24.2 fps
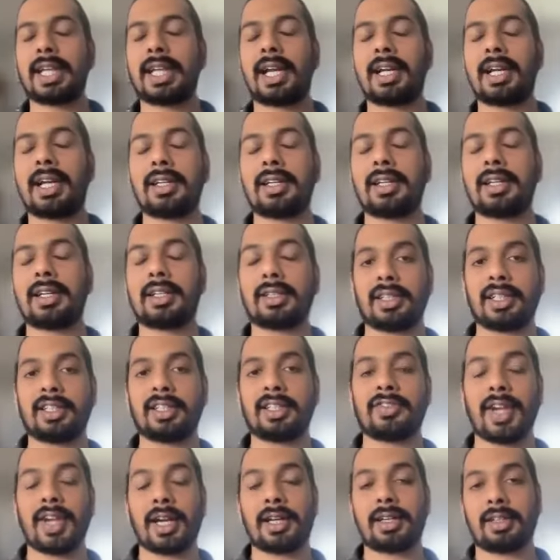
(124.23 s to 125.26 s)
And
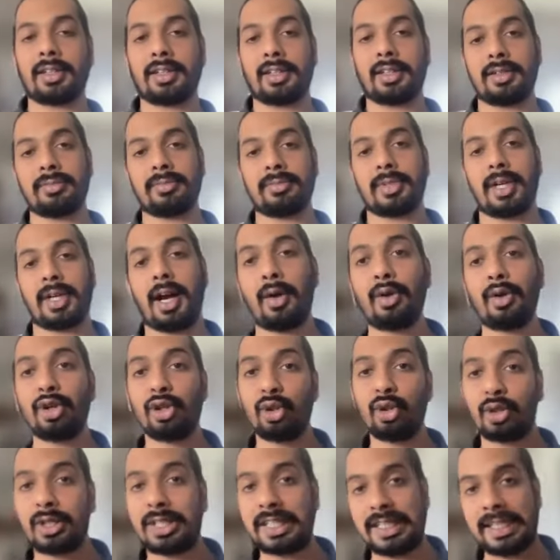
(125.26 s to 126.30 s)
in fact, how
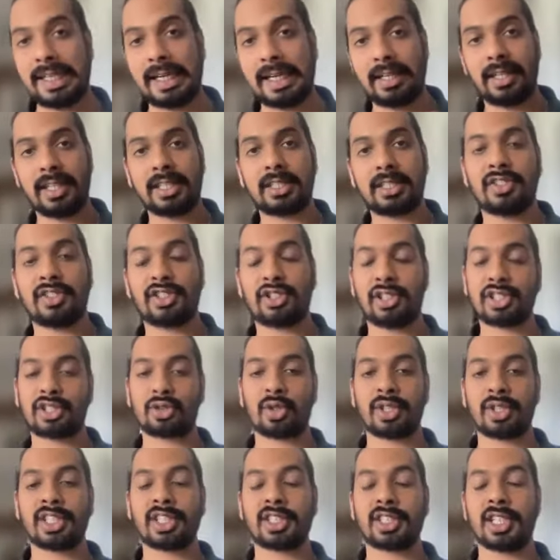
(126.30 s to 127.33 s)
do you create these visual
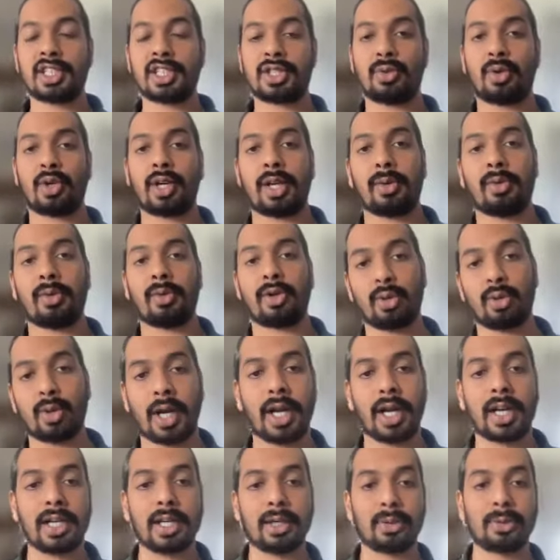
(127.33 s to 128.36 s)
stories is what I want to
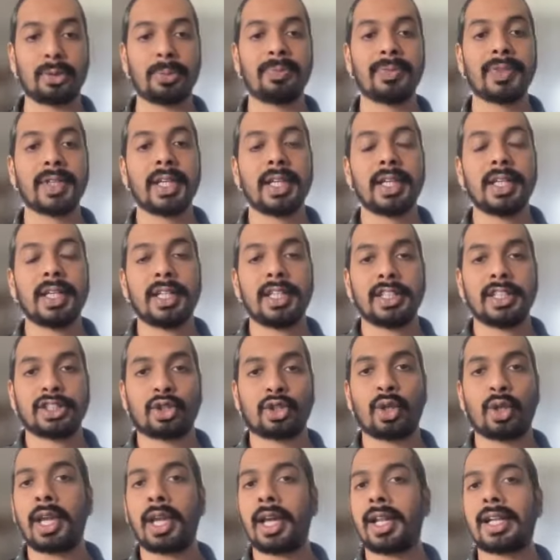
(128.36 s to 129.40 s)
get into.
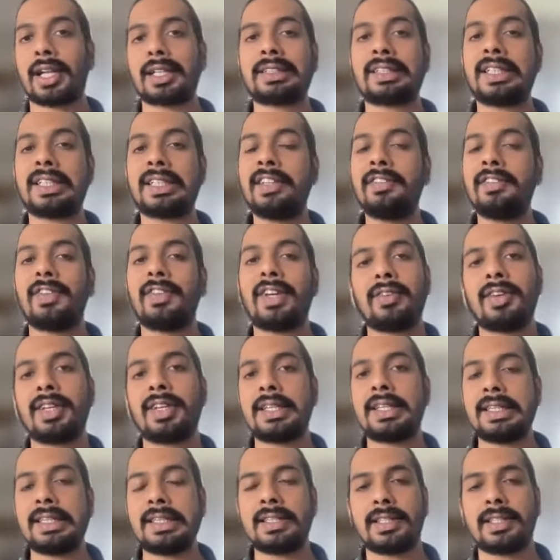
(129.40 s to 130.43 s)
So here are three
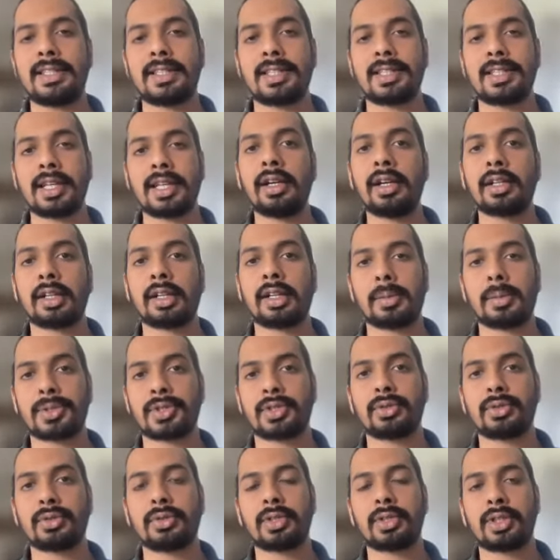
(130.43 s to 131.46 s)
very easy single
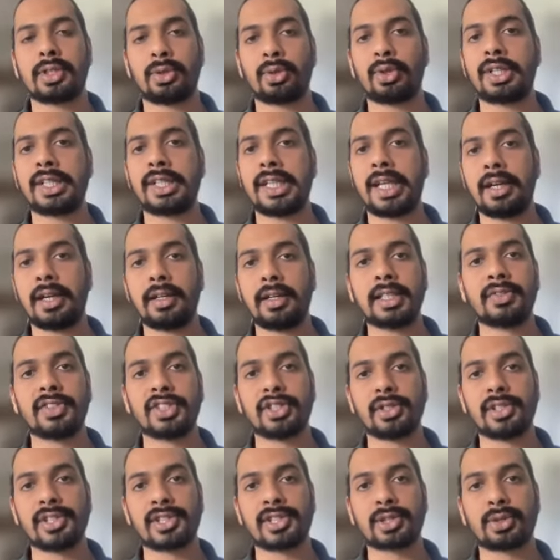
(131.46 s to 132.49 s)
tips to create these
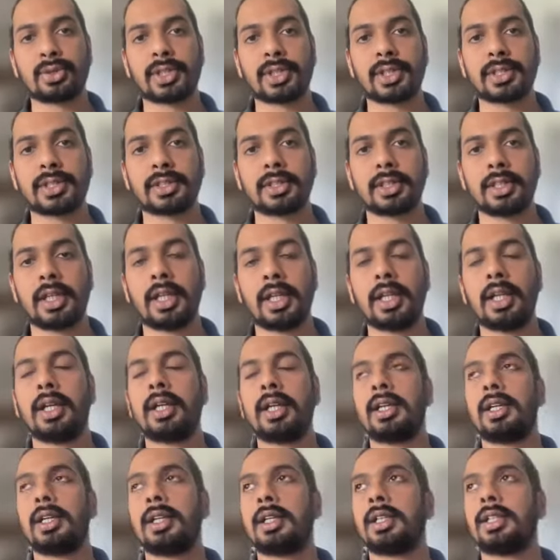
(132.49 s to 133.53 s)
visual stories.
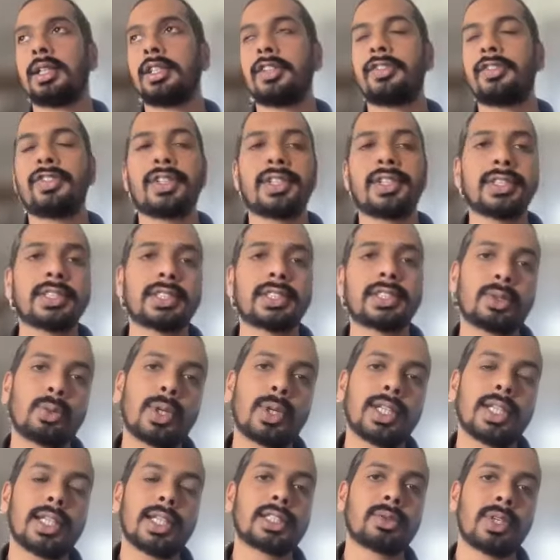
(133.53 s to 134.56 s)
The first
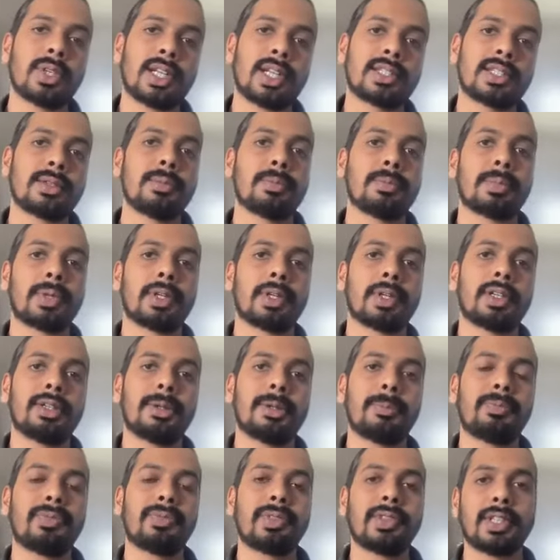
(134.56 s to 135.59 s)
one is very
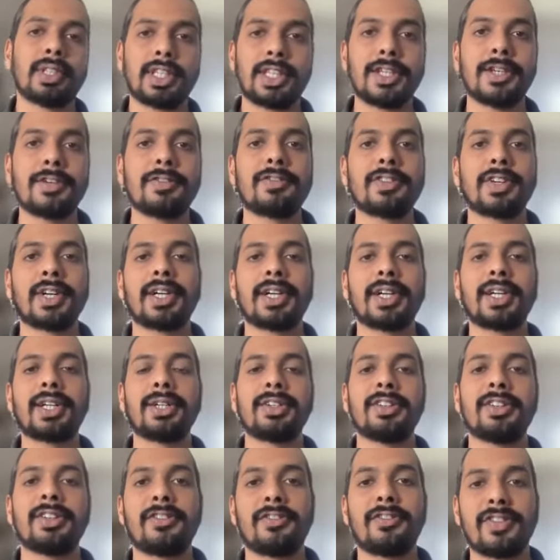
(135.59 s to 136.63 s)
simple. Give
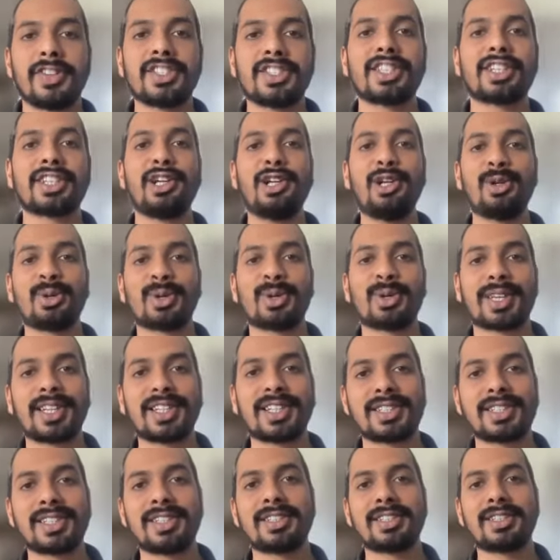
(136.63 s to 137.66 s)
a physical
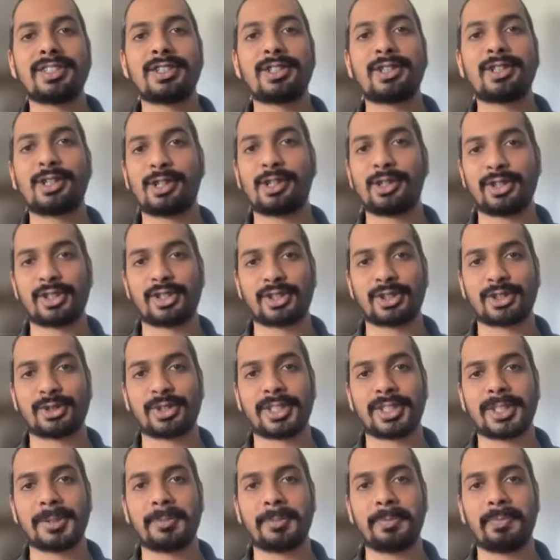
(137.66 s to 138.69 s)
location to your
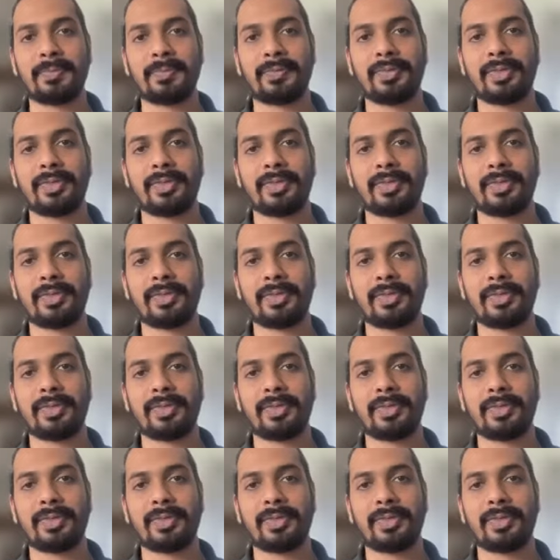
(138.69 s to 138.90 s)
story.